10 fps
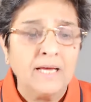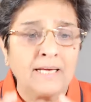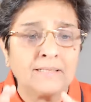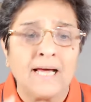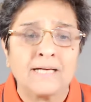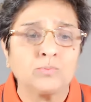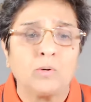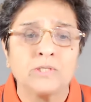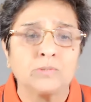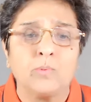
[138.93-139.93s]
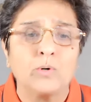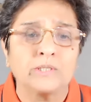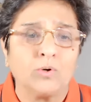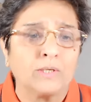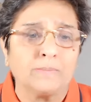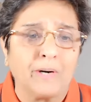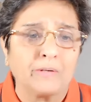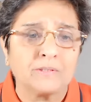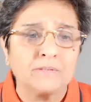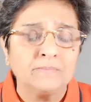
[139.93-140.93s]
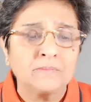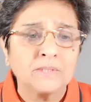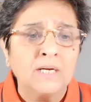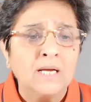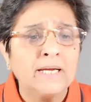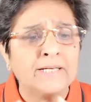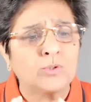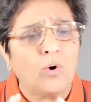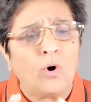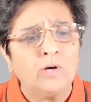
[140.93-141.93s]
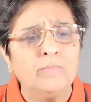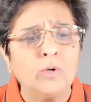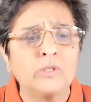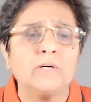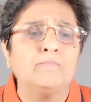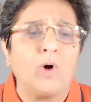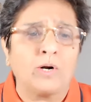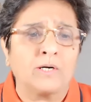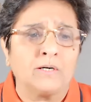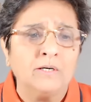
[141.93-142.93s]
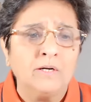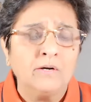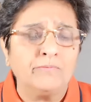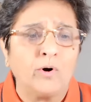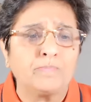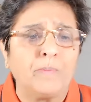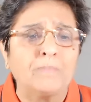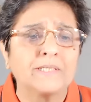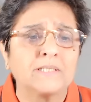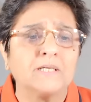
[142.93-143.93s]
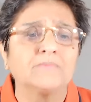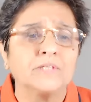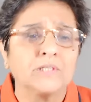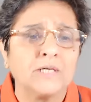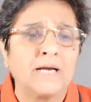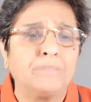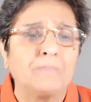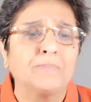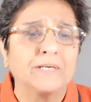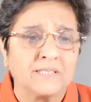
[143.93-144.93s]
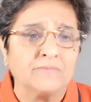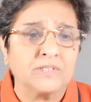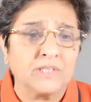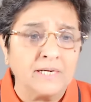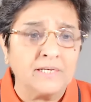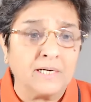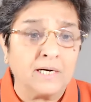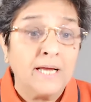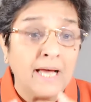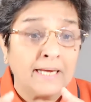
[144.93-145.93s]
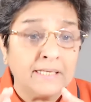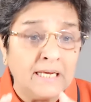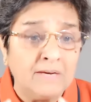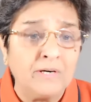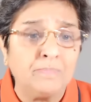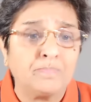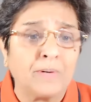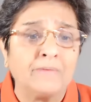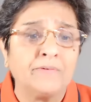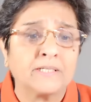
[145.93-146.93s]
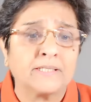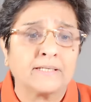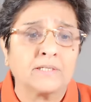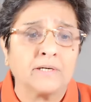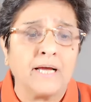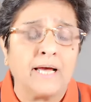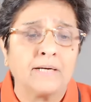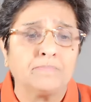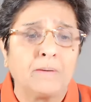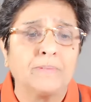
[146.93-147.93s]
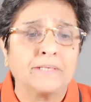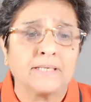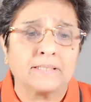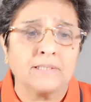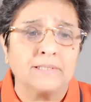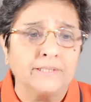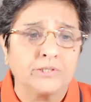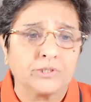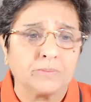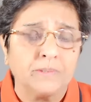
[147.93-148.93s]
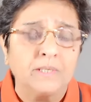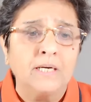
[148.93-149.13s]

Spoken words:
And that's what this book is all about. It's almost a model for public servants and public service in India, and even private sector and public sector leadership.